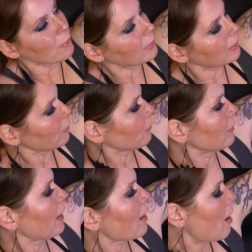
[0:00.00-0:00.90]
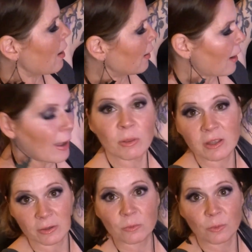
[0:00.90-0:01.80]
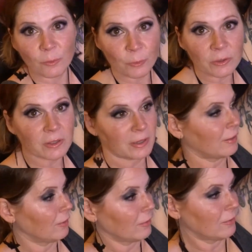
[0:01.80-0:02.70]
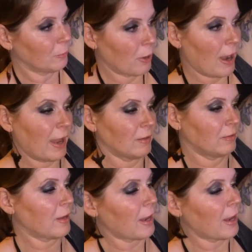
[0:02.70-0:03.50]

cute they are. I'm like really surprised.